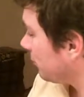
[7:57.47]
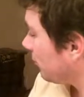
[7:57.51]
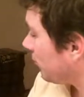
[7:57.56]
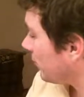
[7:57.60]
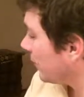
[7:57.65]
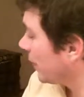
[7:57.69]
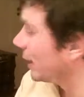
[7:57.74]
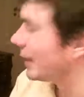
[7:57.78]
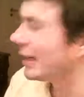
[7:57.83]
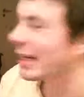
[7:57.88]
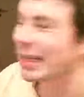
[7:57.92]

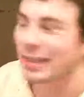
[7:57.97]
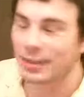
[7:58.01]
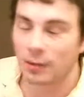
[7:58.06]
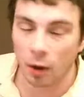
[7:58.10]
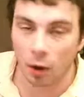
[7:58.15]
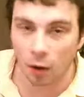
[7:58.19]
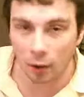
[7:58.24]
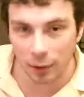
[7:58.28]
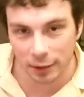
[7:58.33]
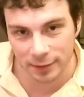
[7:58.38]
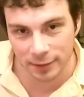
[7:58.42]
another
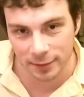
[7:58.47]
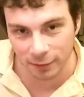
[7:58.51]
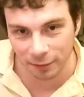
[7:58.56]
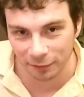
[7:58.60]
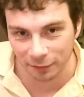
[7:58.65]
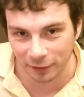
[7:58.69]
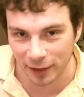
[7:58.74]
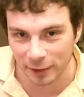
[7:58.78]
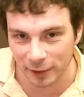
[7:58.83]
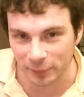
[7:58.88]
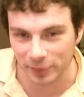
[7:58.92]
awesome
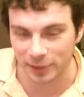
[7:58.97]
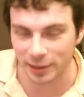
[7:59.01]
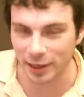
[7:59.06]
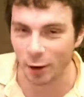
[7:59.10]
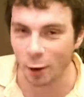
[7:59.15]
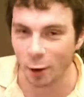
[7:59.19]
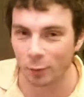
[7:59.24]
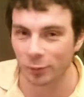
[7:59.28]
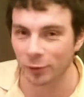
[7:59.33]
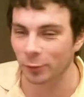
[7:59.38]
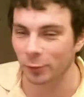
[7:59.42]
fight, which I
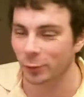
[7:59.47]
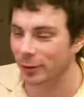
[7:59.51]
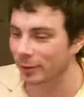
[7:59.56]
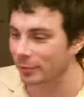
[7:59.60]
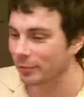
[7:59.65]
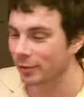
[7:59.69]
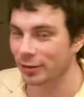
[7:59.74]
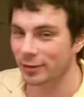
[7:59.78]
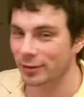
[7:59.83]
hope to win, because